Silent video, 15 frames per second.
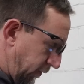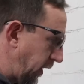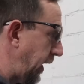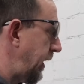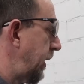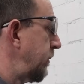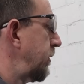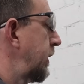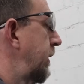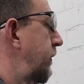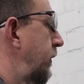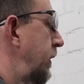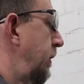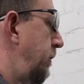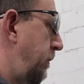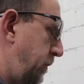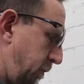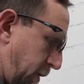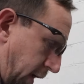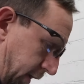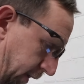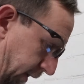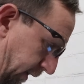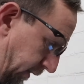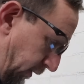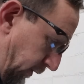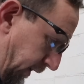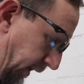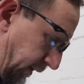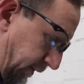Right. I'm looking for the button that
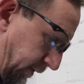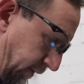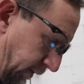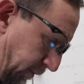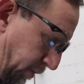locates it on the